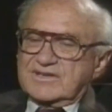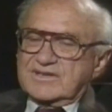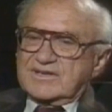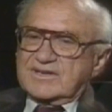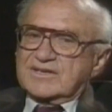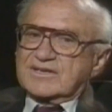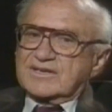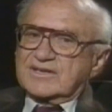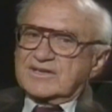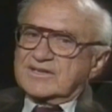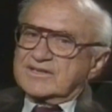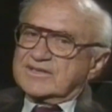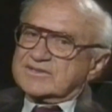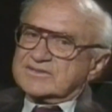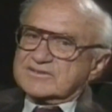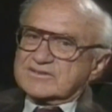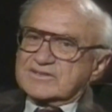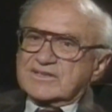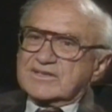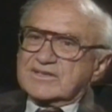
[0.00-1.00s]
And
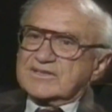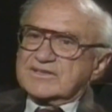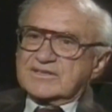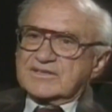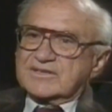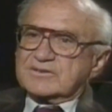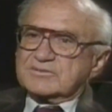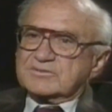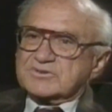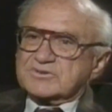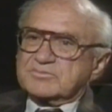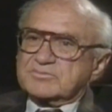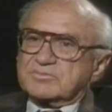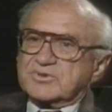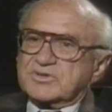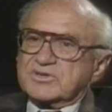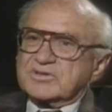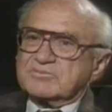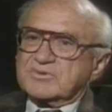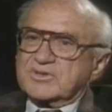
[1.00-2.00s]
Hayek's idea was to
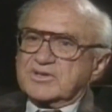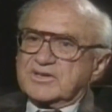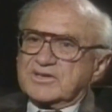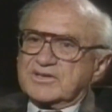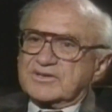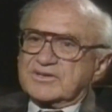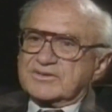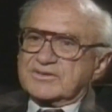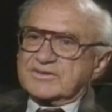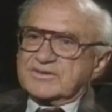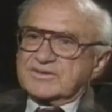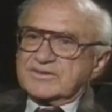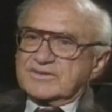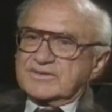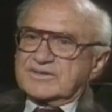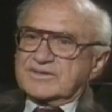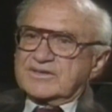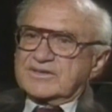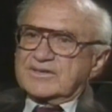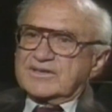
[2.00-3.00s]
bring them together
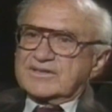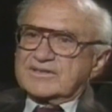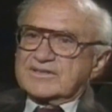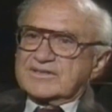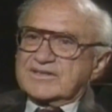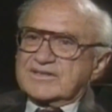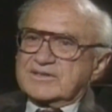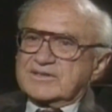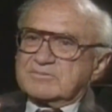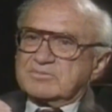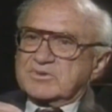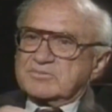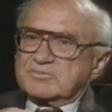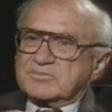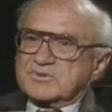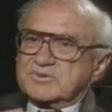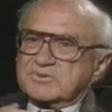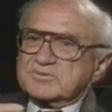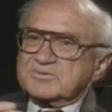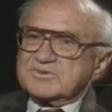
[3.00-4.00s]
and enable them
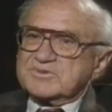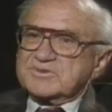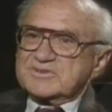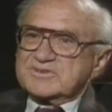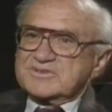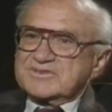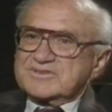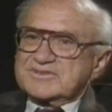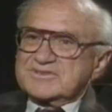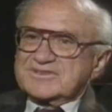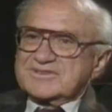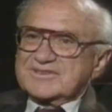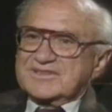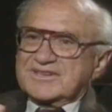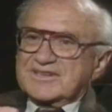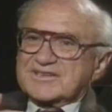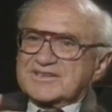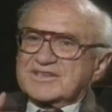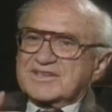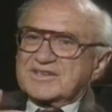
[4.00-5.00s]
to
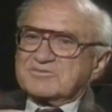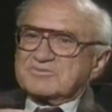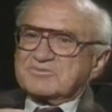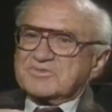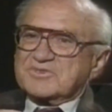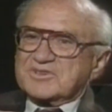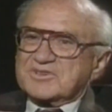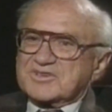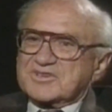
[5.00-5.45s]
get comfort and